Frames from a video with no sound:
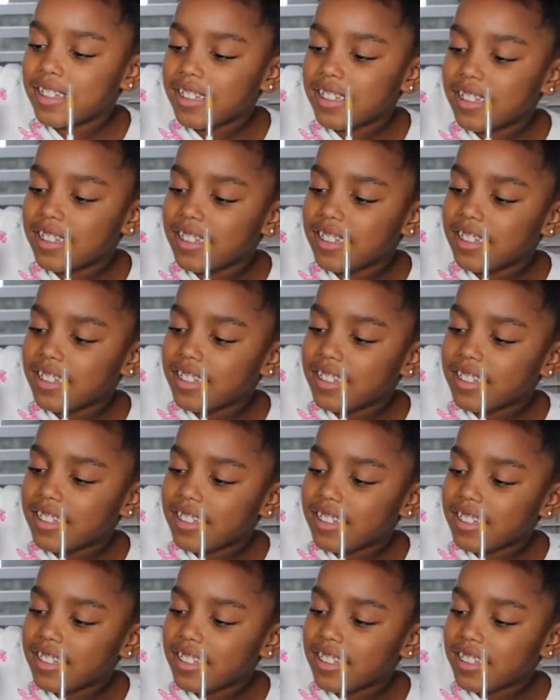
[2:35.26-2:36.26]

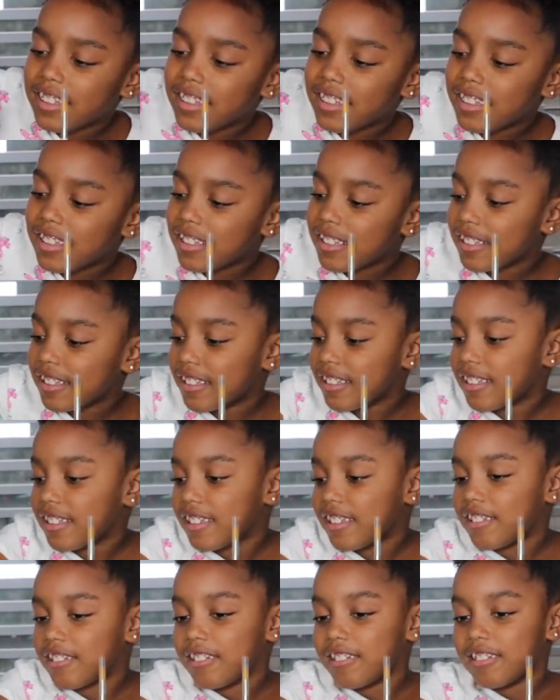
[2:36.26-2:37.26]
(no one is talking)